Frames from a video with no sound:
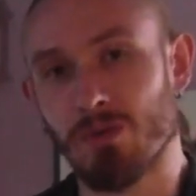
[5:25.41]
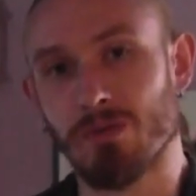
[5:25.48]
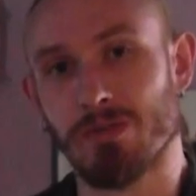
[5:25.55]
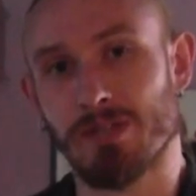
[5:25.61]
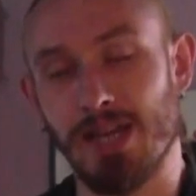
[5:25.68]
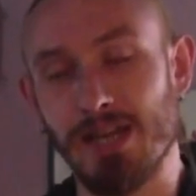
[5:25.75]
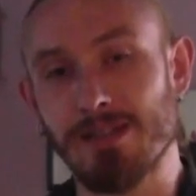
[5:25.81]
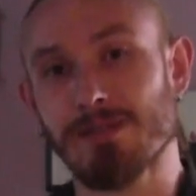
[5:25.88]

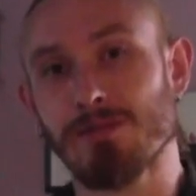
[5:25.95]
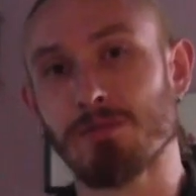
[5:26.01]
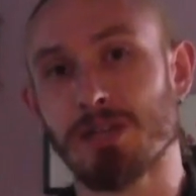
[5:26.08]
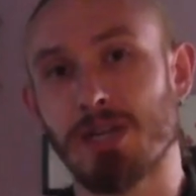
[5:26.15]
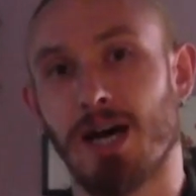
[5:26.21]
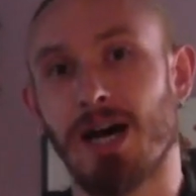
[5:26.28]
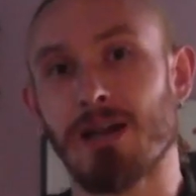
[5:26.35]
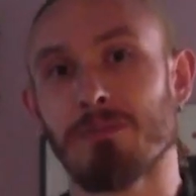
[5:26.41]
take some
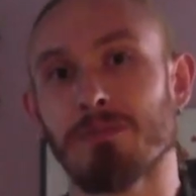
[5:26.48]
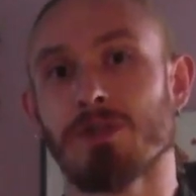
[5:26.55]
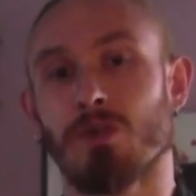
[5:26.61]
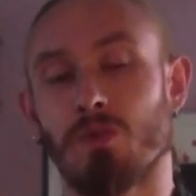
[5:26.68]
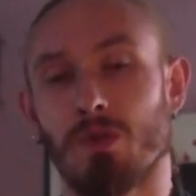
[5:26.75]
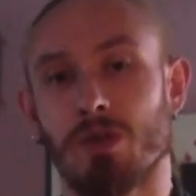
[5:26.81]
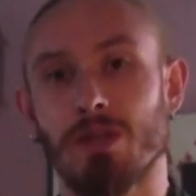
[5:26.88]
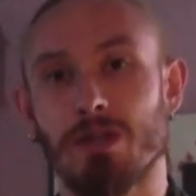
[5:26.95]
time
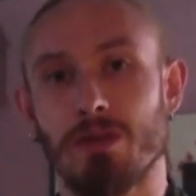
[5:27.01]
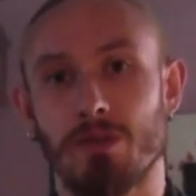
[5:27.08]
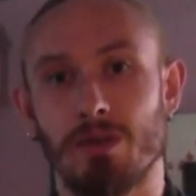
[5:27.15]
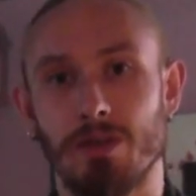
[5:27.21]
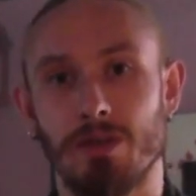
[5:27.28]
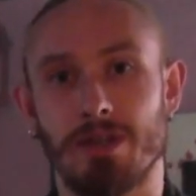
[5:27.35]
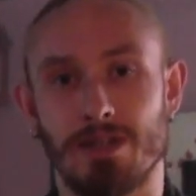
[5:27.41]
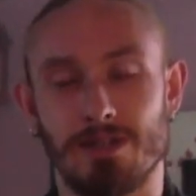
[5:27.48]
to really,
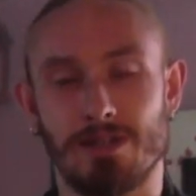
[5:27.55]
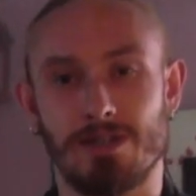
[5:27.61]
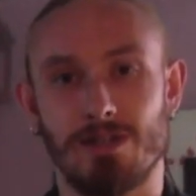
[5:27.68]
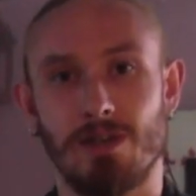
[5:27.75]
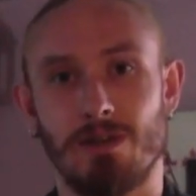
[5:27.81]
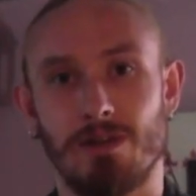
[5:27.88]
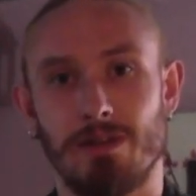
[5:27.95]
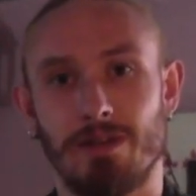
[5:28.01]
really
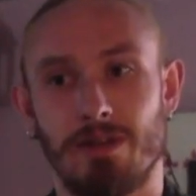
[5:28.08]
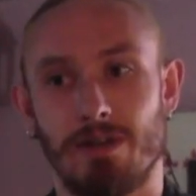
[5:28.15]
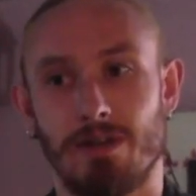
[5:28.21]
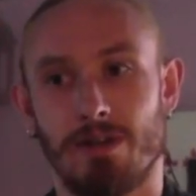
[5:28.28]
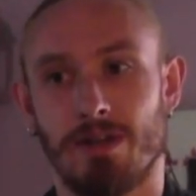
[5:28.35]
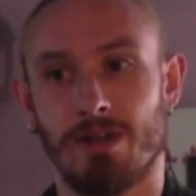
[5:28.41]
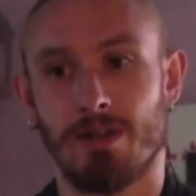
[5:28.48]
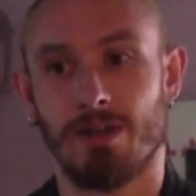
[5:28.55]
consider that
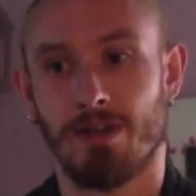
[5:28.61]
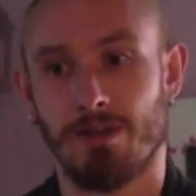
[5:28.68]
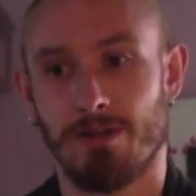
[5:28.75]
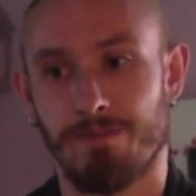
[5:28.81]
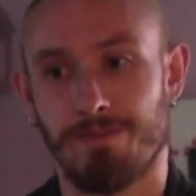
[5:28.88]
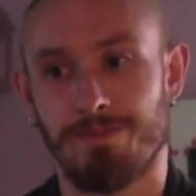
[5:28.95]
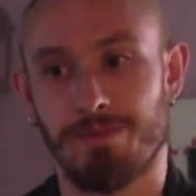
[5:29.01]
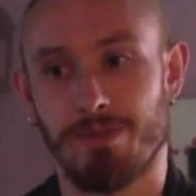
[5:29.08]

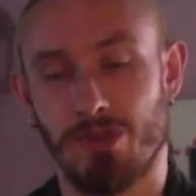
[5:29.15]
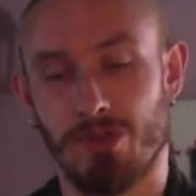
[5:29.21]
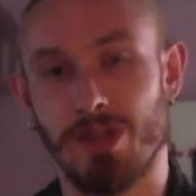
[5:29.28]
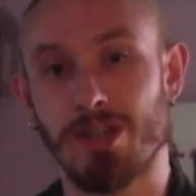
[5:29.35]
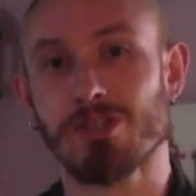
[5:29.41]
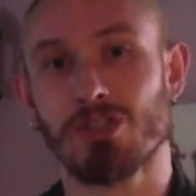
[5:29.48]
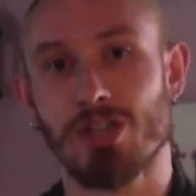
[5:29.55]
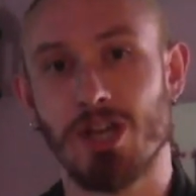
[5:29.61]

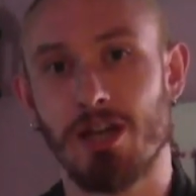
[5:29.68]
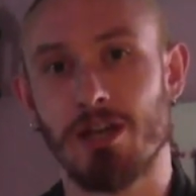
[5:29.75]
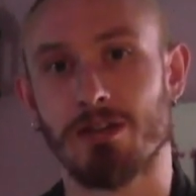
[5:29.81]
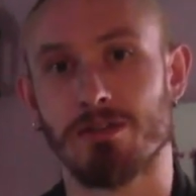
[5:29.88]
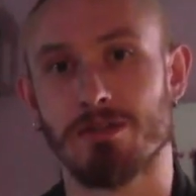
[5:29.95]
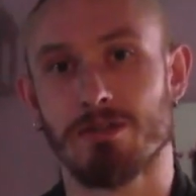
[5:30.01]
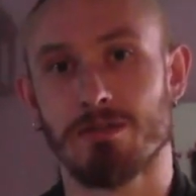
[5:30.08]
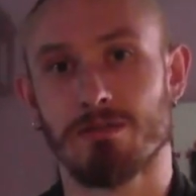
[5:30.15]
things
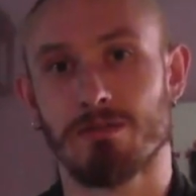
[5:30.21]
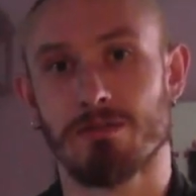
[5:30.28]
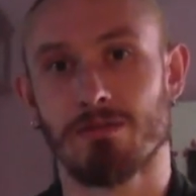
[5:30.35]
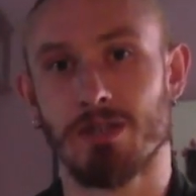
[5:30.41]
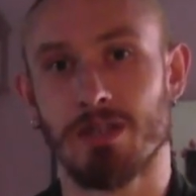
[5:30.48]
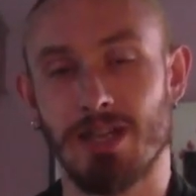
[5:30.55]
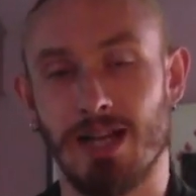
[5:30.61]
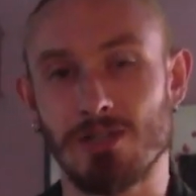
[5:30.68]
change,
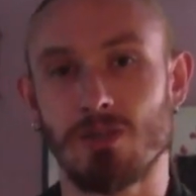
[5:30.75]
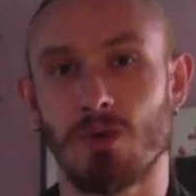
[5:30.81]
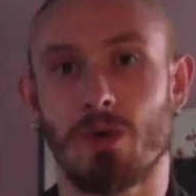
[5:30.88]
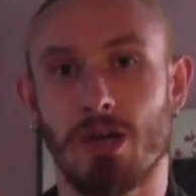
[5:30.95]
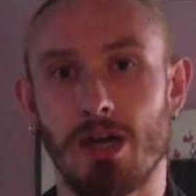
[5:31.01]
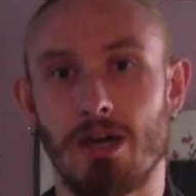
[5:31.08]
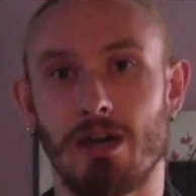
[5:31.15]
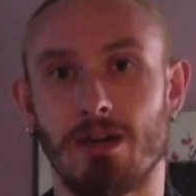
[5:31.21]
and that's
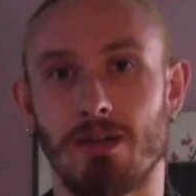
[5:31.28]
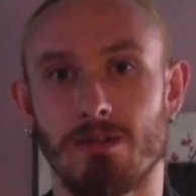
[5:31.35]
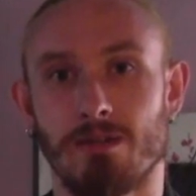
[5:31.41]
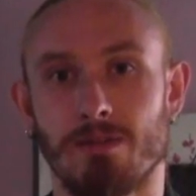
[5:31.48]
okay.